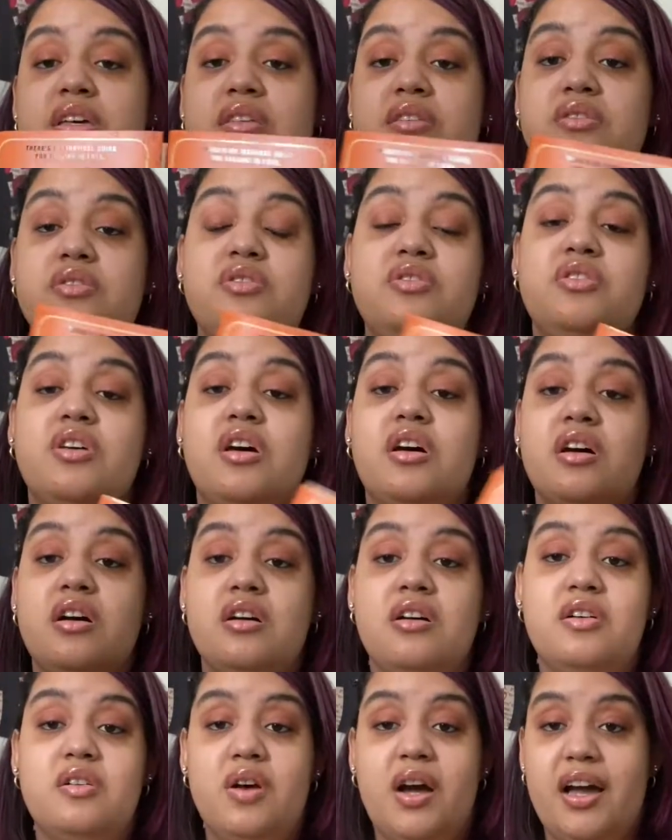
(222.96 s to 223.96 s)

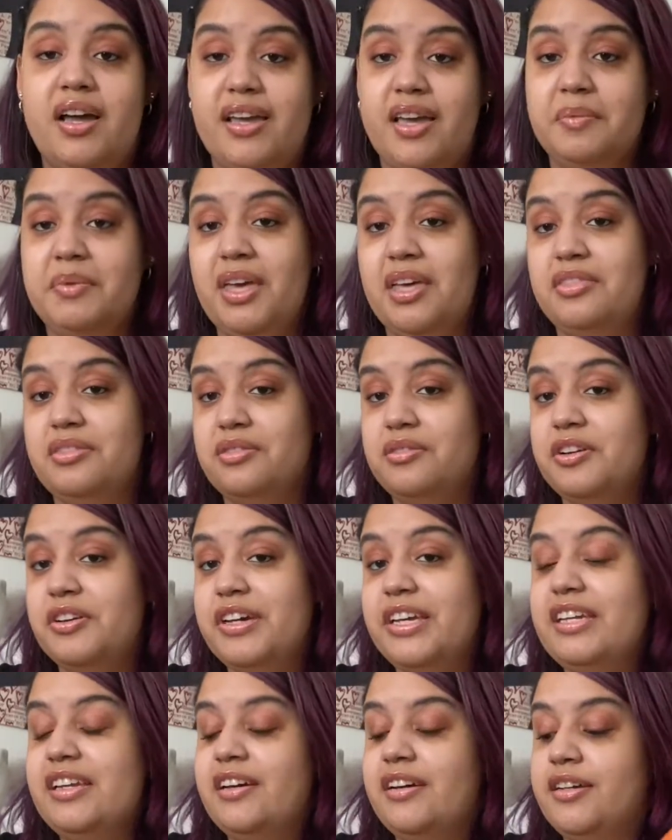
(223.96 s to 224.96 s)
So I am getting through
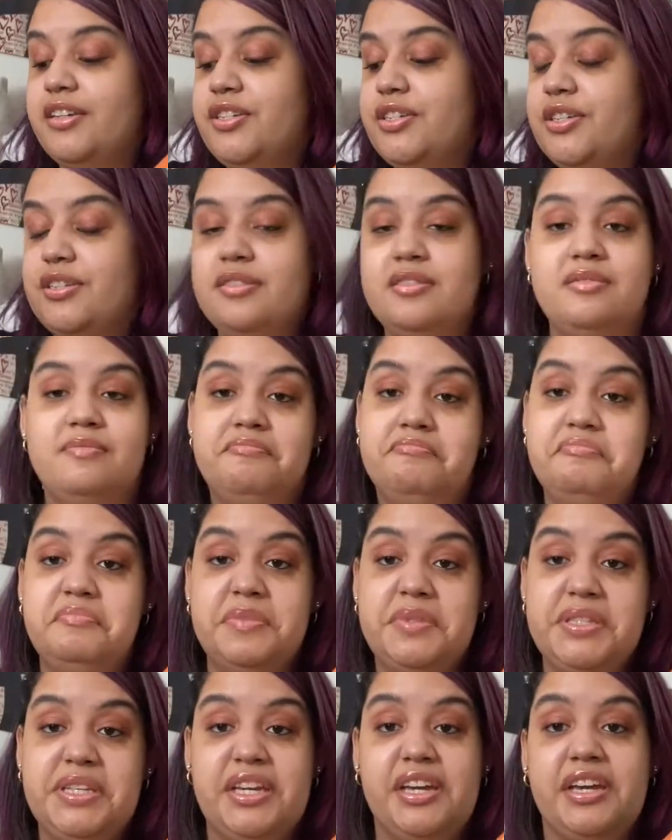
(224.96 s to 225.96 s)
it. I just
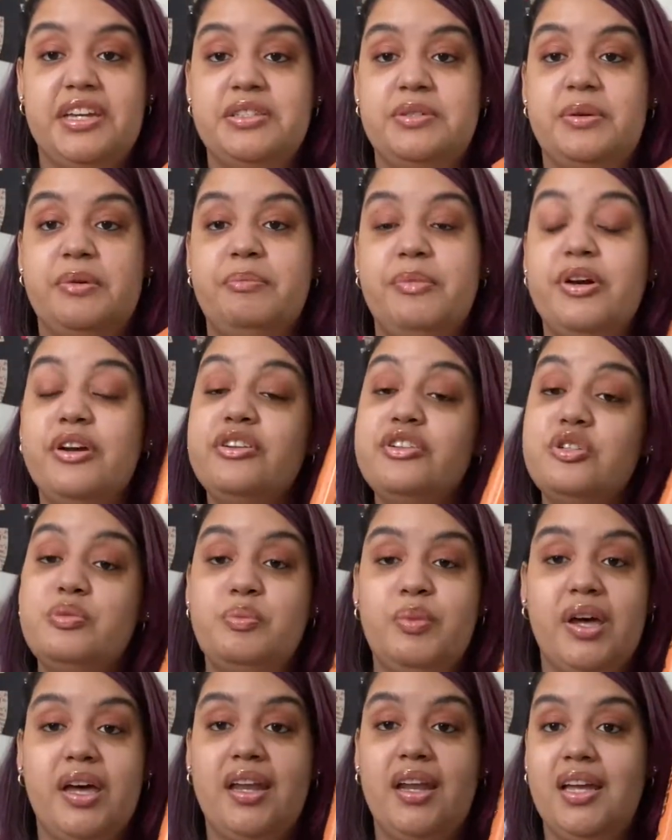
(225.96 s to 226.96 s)
didn't get to in March,
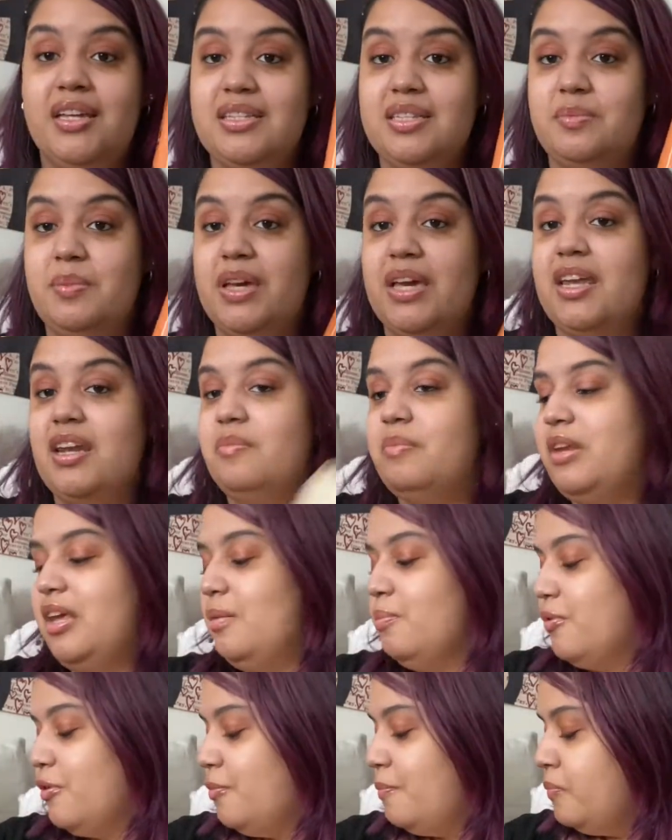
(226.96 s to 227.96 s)
but I did pick it up in
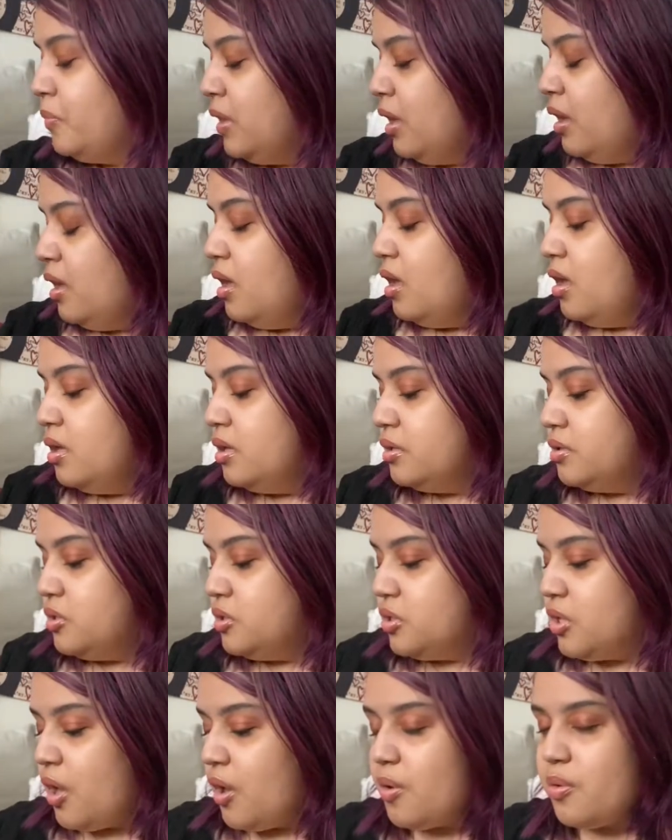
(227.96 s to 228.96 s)
April.
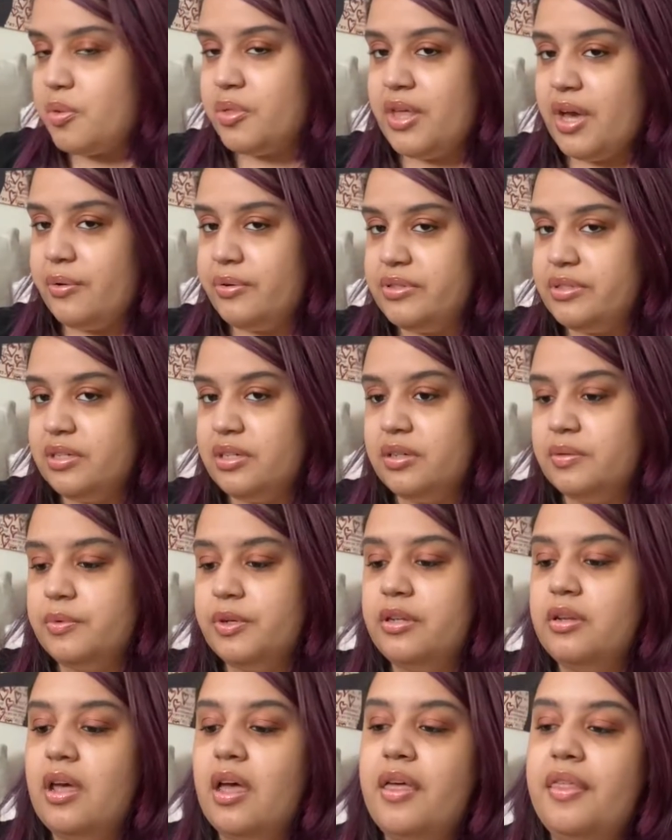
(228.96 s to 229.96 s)
So that was a good
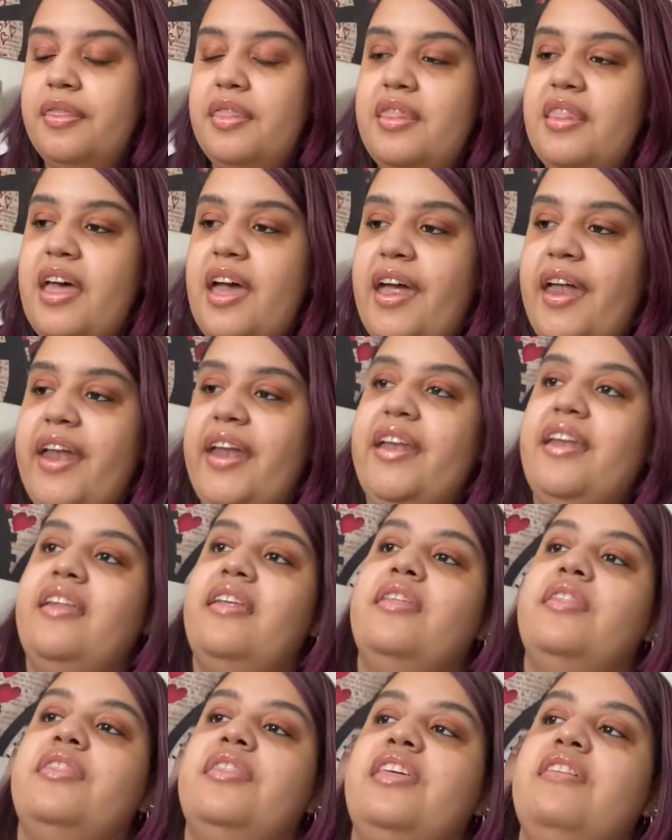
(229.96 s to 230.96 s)
one. And
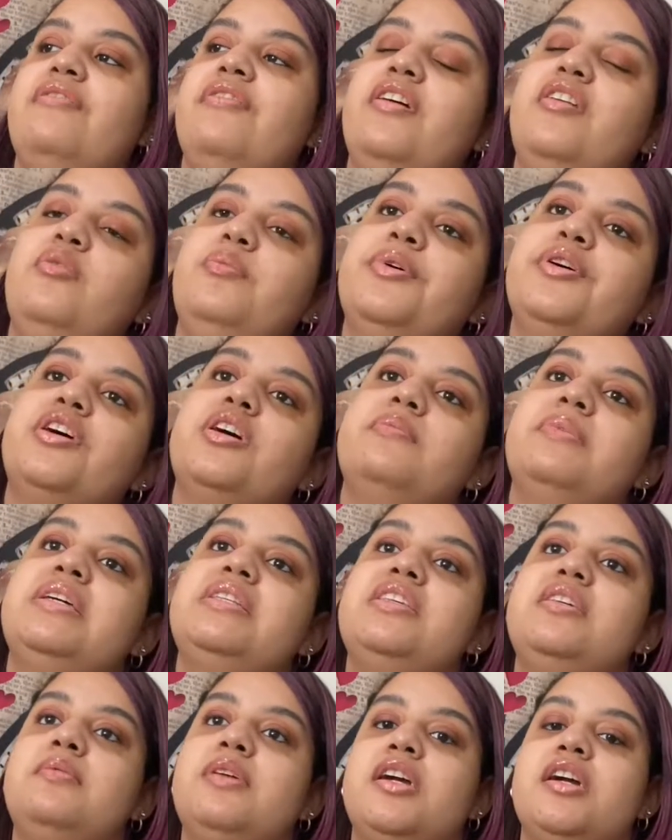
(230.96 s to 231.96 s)
the final book on my
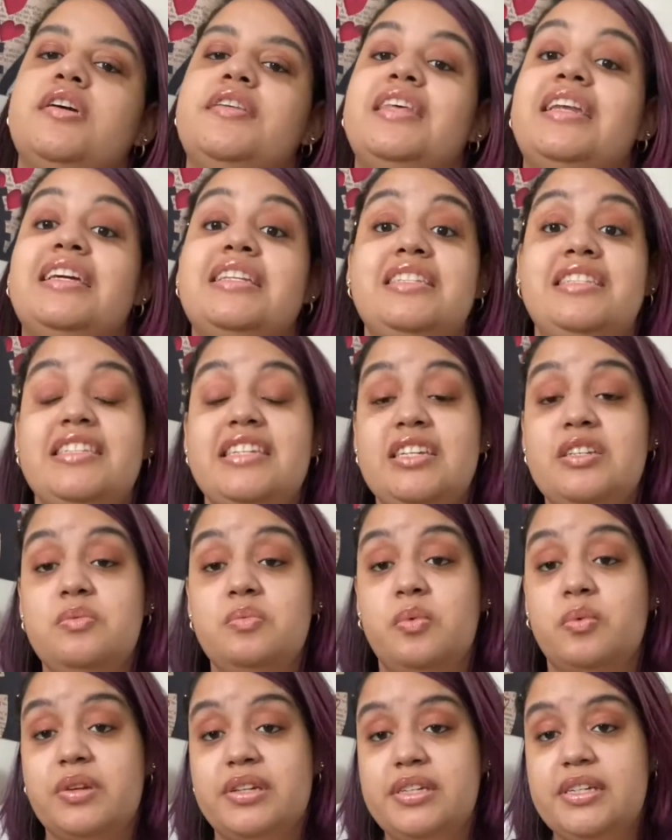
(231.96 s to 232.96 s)
TBR that I did
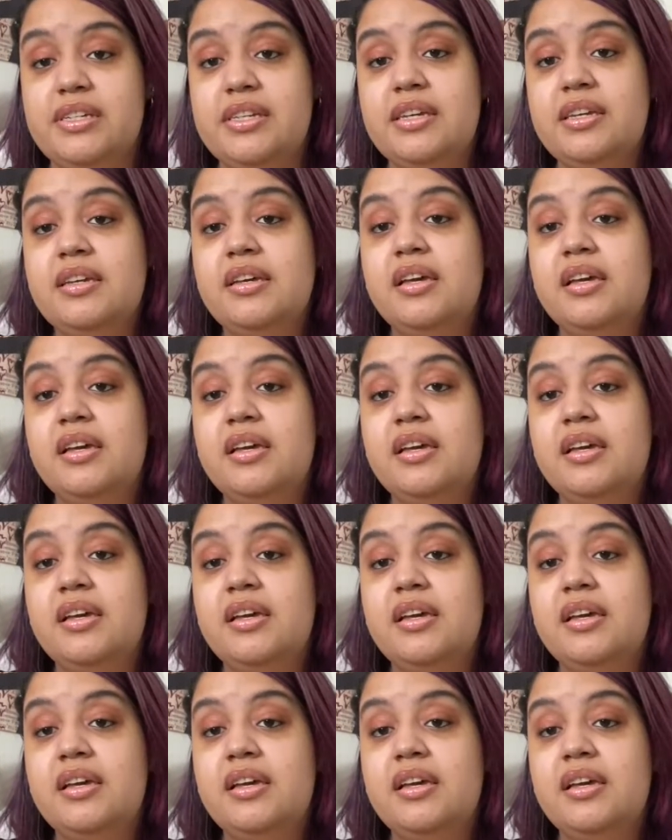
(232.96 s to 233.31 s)
read